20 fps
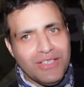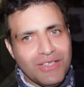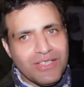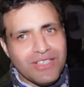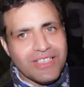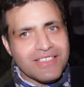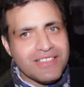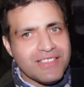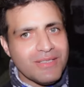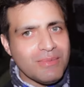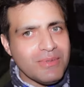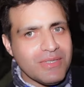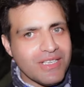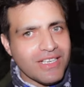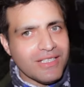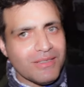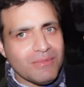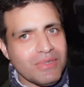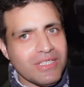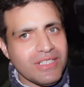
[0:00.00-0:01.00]
You guys see
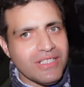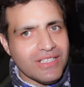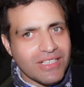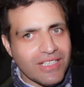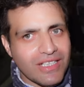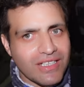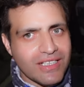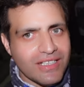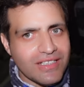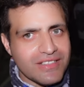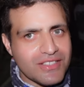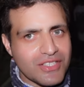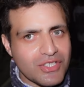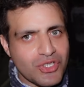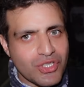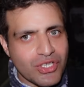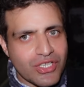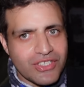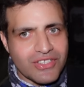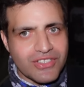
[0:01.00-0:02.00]
behind me is the
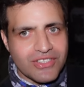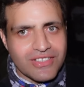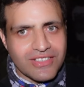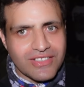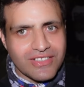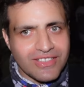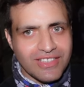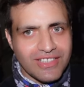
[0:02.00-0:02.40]
church.